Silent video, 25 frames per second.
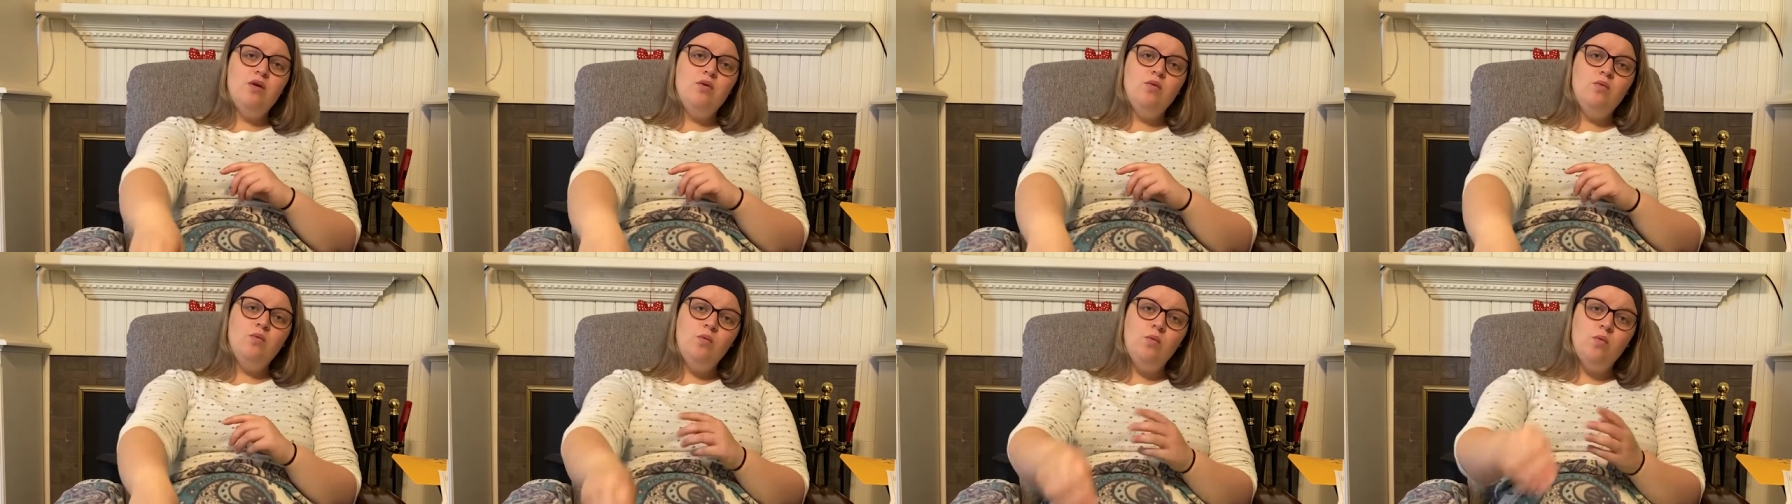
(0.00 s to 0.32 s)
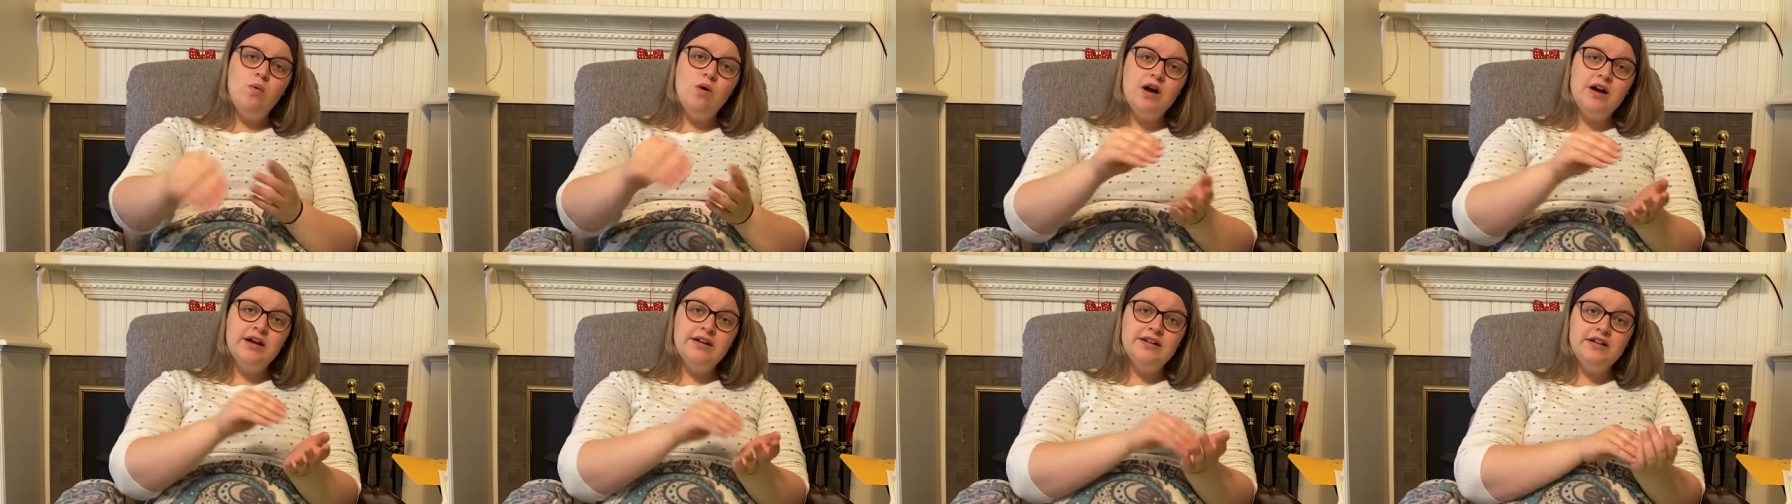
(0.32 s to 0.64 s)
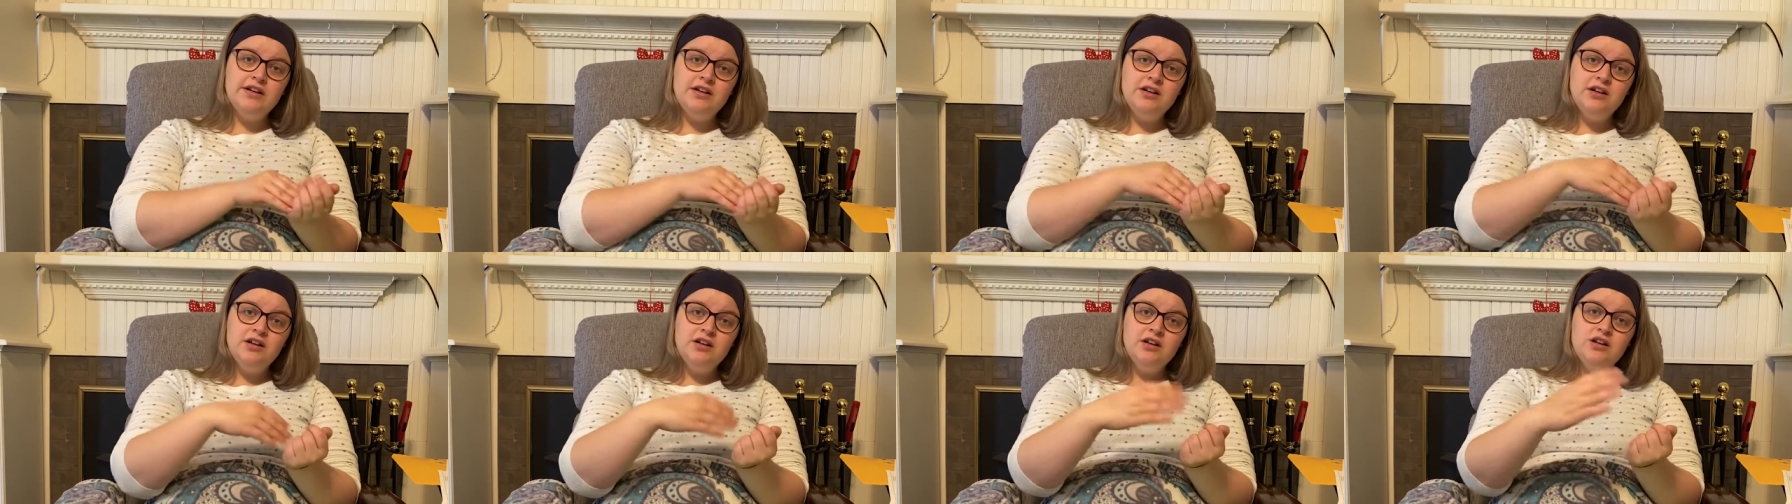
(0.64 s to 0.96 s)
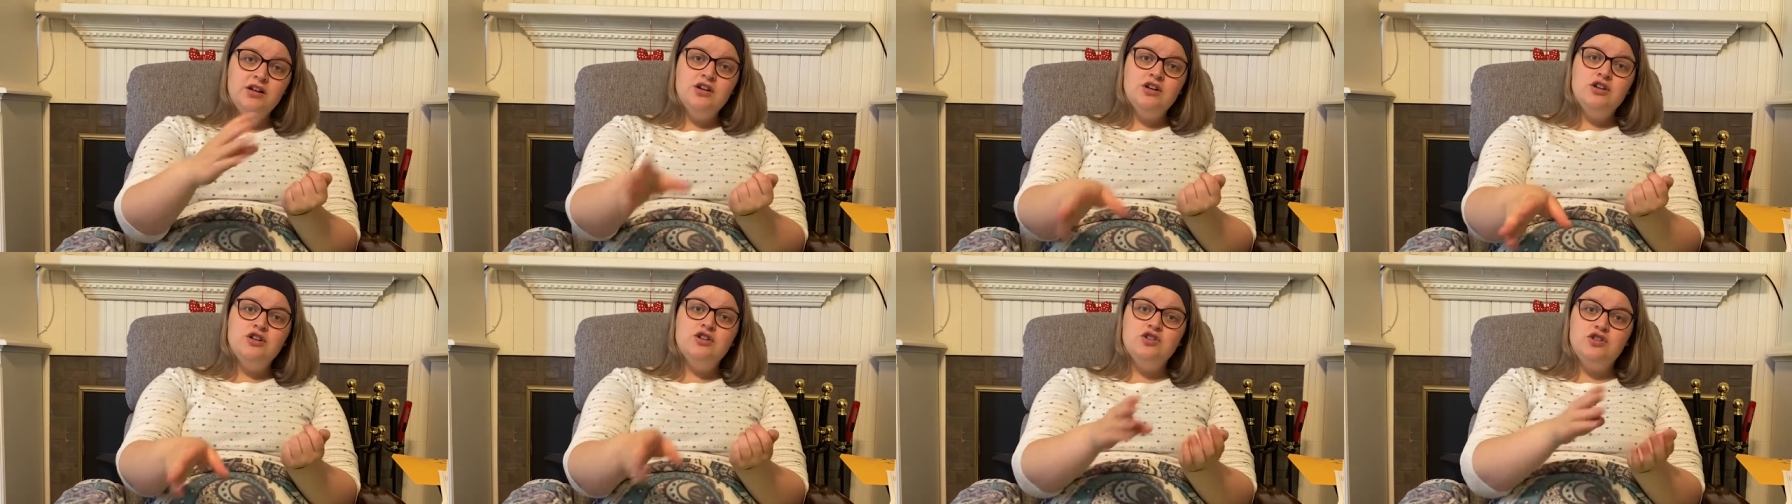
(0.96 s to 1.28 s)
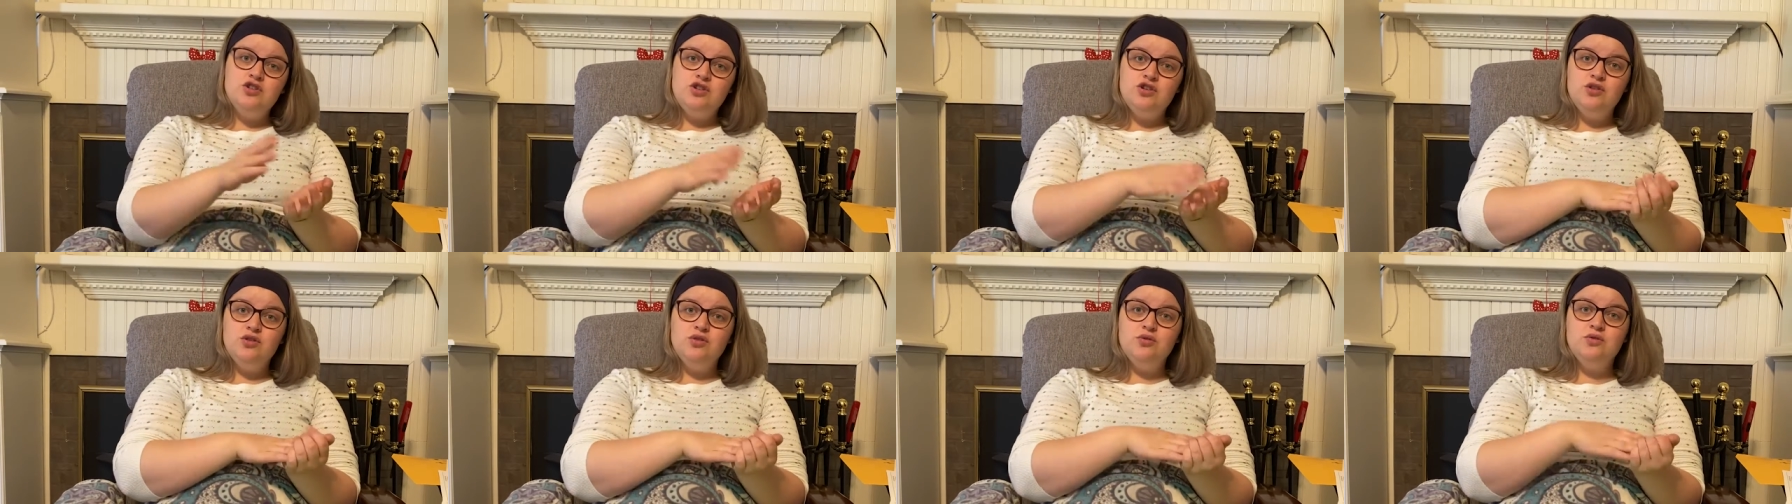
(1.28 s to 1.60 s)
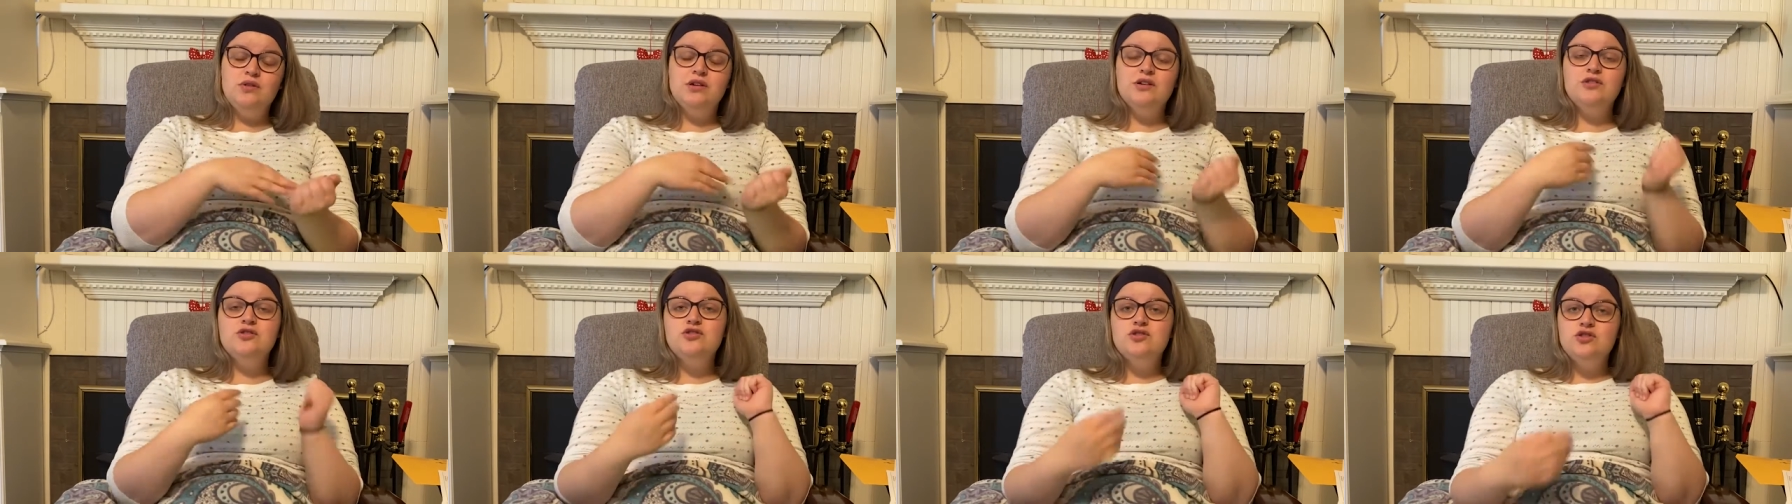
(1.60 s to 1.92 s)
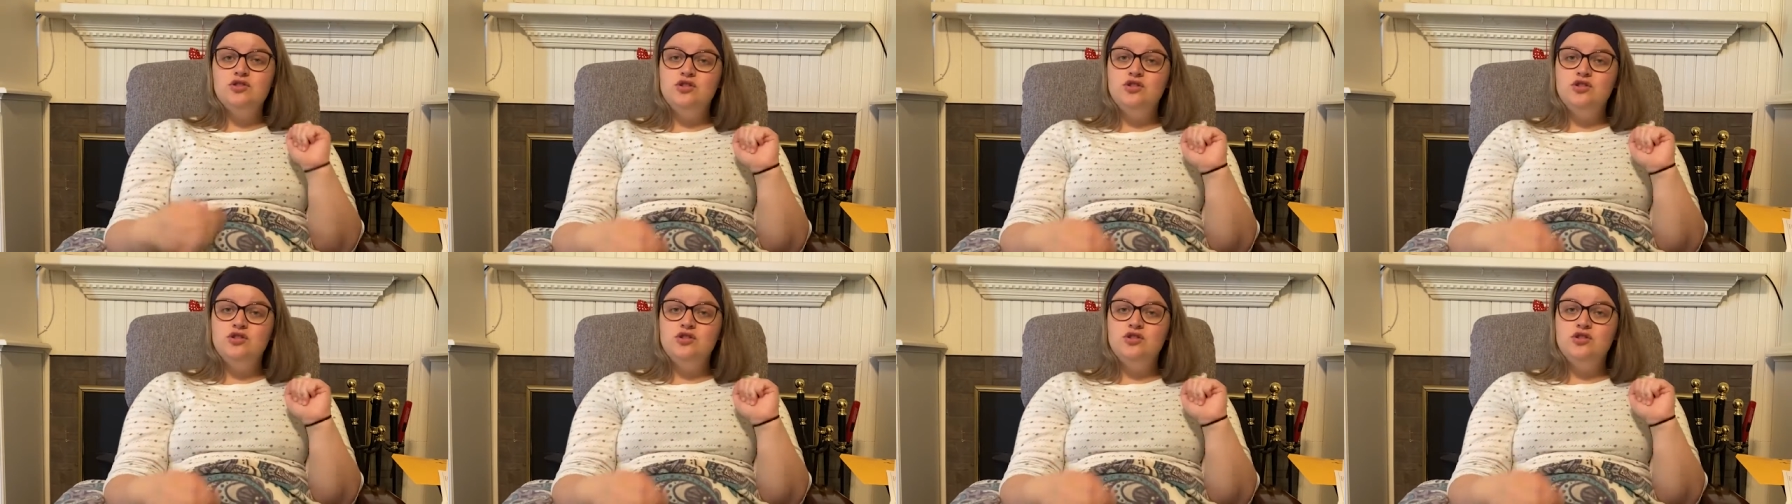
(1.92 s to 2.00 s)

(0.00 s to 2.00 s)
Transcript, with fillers: One, two. There's